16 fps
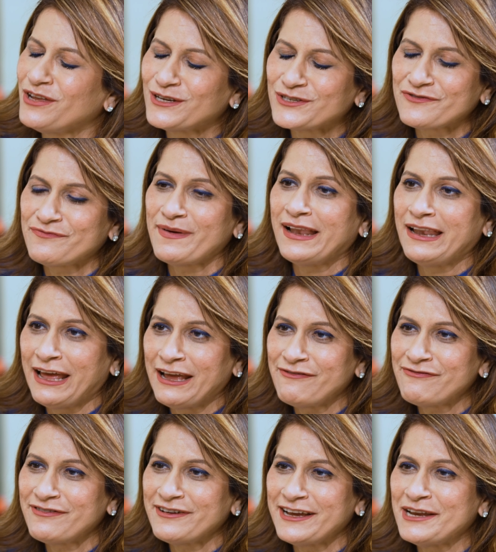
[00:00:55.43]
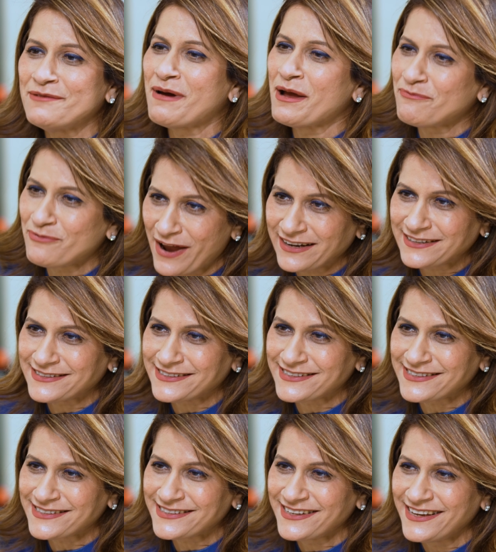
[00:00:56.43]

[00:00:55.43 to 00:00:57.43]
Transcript: years of my life in my practice.